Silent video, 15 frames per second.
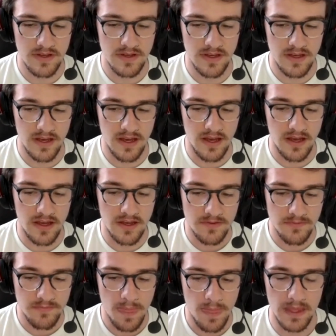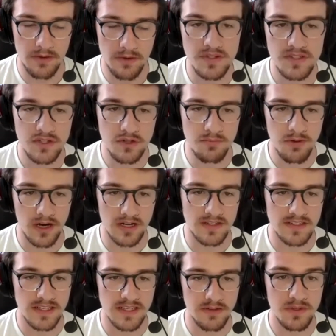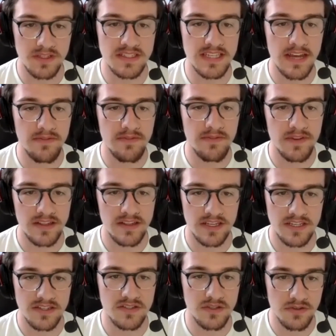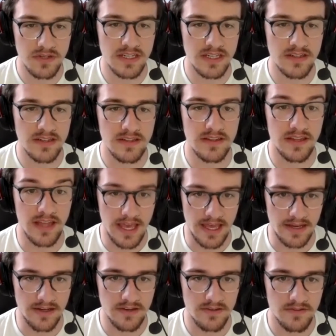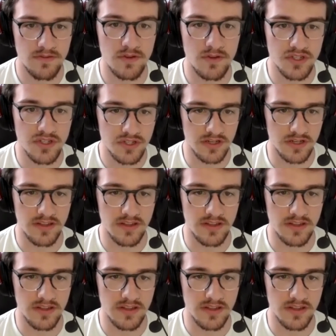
uh, it was two parts. It was definitely student led for sure.